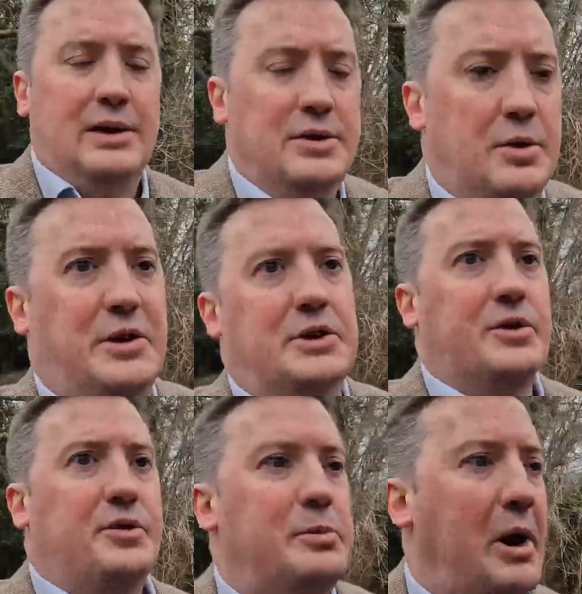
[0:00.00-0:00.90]
It's quite a
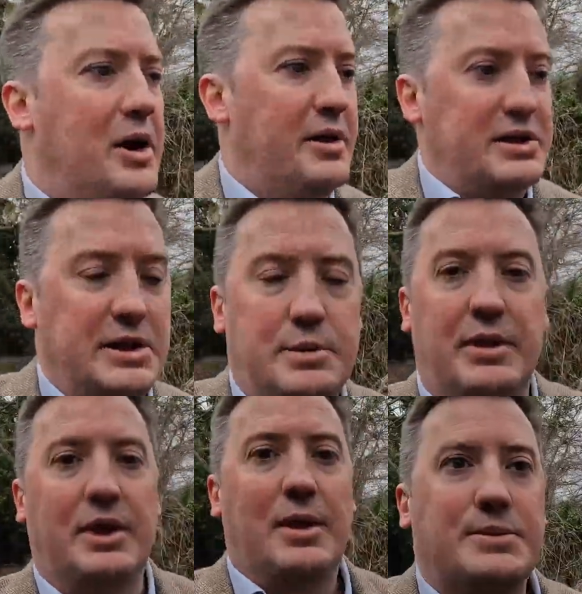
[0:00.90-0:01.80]
good footpath actually, the one
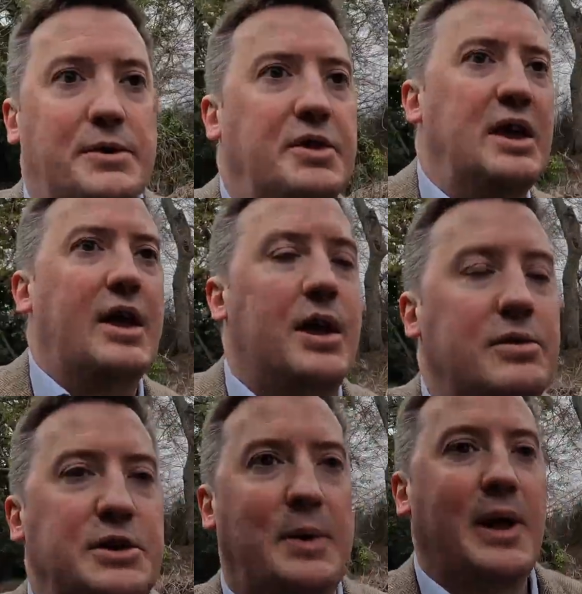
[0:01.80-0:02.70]
that comes off the
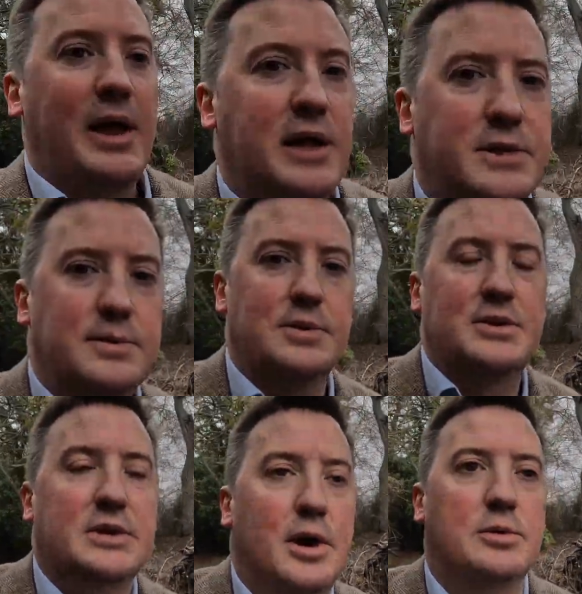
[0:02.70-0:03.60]
Ridgeway, heads
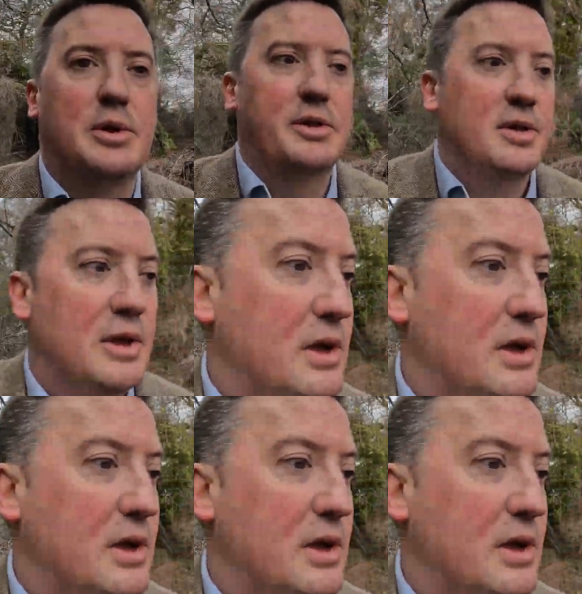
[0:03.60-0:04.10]
towards Aldworth.